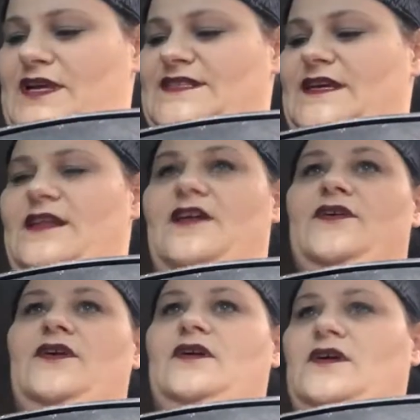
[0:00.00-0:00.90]
plus
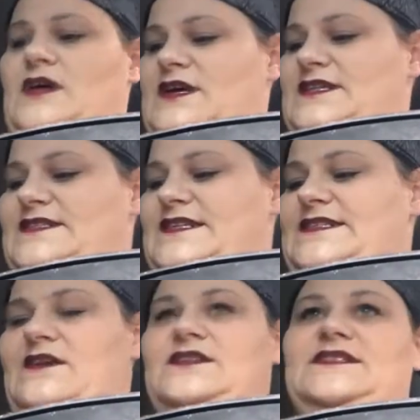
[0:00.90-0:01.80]
another
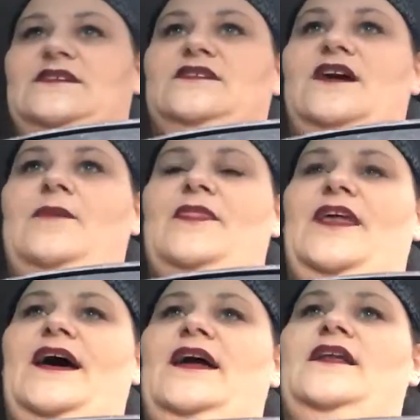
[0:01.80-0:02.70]
6 ounces on top of
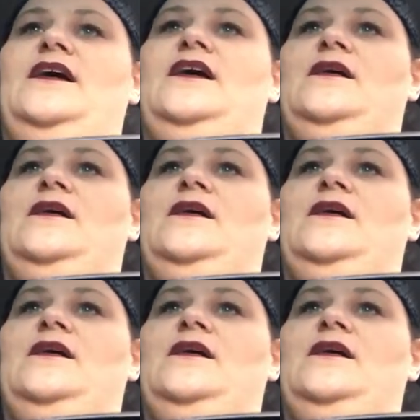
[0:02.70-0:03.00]
that